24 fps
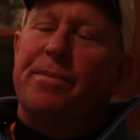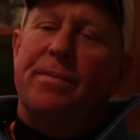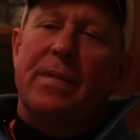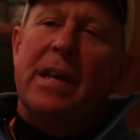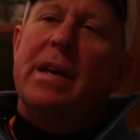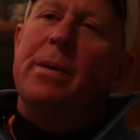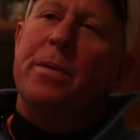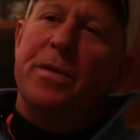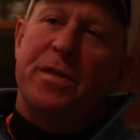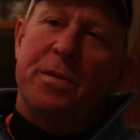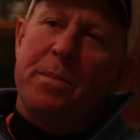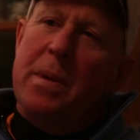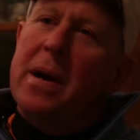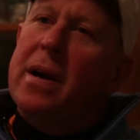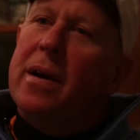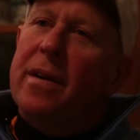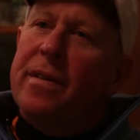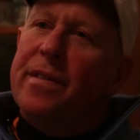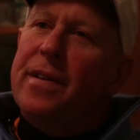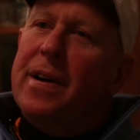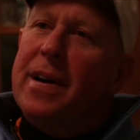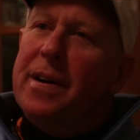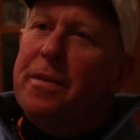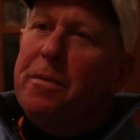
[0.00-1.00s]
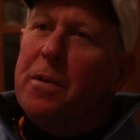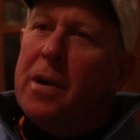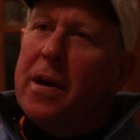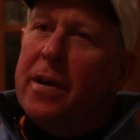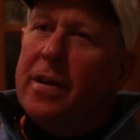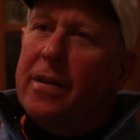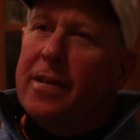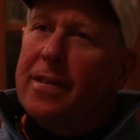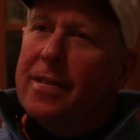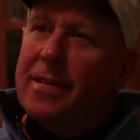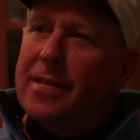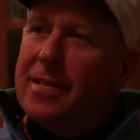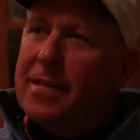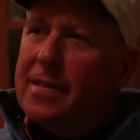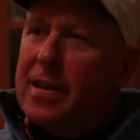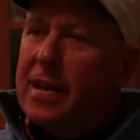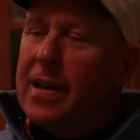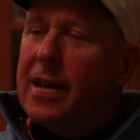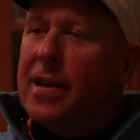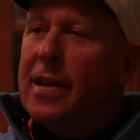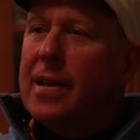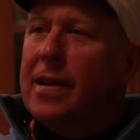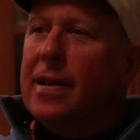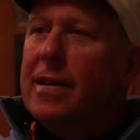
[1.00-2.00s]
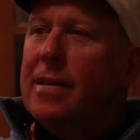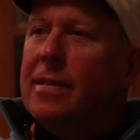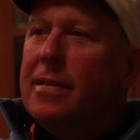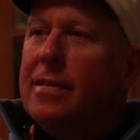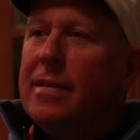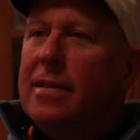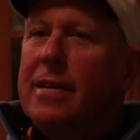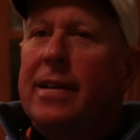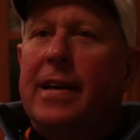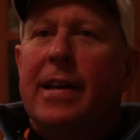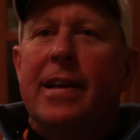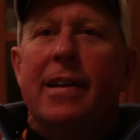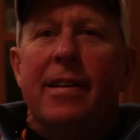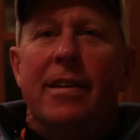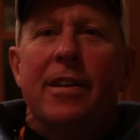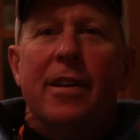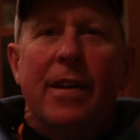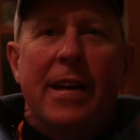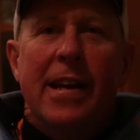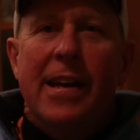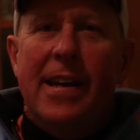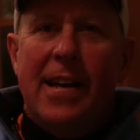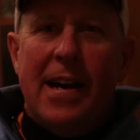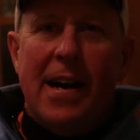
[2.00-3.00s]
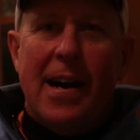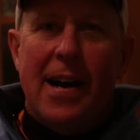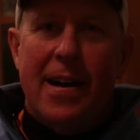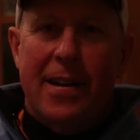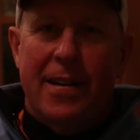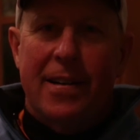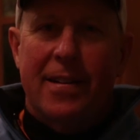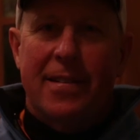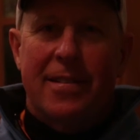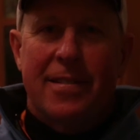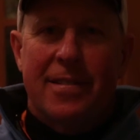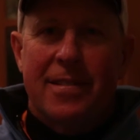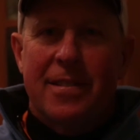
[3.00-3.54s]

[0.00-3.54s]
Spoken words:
he was a marathon runner, and you know, he got it.